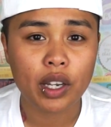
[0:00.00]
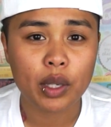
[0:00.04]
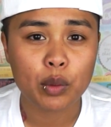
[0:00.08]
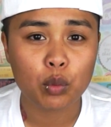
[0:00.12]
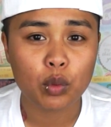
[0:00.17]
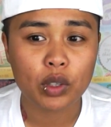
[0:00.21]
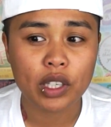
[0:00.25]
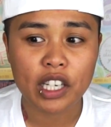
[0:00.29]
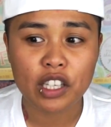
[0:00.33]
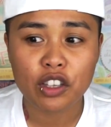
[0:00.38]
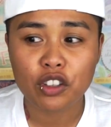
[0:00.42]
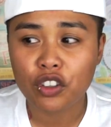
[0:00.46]

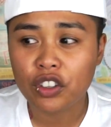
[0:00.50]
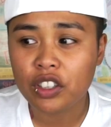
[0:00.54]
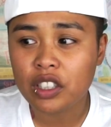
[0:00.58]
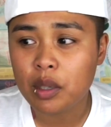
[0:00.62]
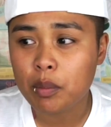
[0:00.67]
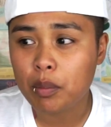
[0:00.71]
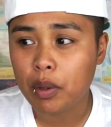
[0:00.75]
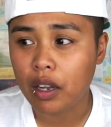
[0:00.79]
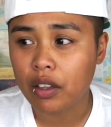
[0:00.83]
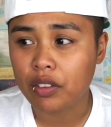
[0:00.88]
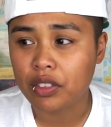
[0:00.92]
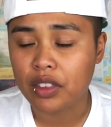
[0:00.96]
And what I learned
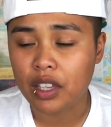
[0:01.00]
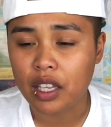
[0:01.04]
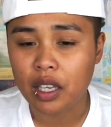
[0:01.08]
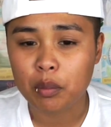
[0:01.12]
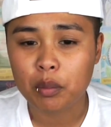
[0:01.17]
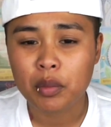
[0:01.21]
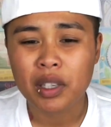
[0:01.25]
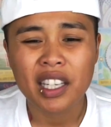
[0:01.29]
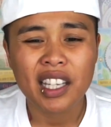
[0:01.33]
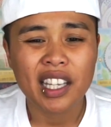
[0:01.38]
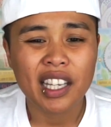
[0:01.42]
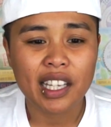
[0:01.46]
about
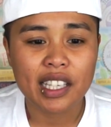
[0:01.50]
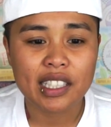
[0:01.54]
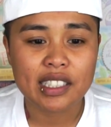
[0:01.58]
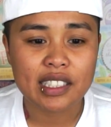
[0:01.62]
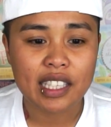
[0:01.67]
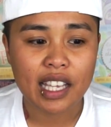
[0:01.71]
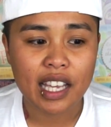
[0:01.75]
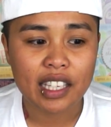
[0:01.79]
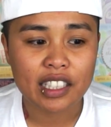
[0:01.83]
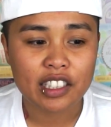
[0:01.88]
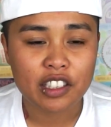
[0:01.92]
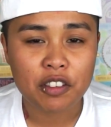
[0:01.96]
them is
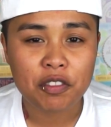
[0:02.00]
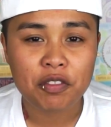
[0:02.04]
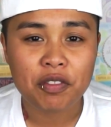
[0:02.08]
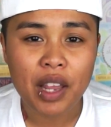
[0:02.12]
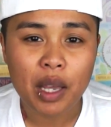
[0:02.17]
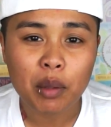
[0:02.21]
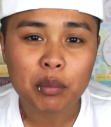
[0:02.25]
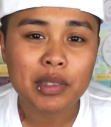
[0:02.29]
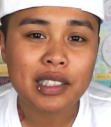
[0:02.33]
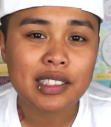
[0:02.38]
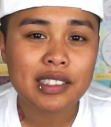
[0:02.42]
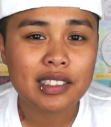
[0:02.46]
that the
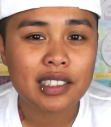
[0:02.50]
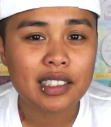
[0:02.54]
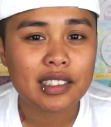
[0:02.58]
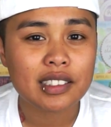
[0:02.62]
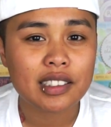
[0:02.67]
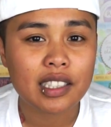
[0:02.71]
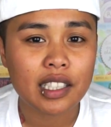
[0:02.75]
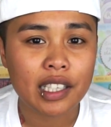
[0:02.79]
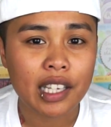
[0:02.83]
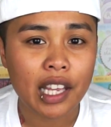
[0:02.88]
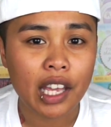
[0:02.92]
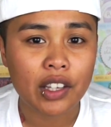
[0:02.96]
family
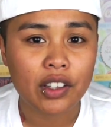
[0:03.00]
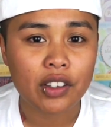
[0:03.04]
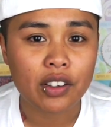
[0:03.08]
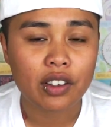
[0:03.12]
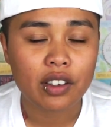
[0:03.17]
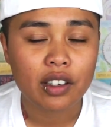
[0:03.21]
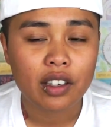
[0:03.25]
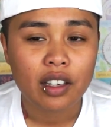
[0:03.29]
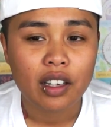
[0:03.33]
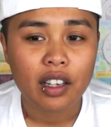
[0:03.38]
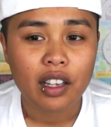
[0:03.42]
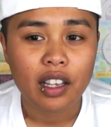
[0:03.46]
sticks together.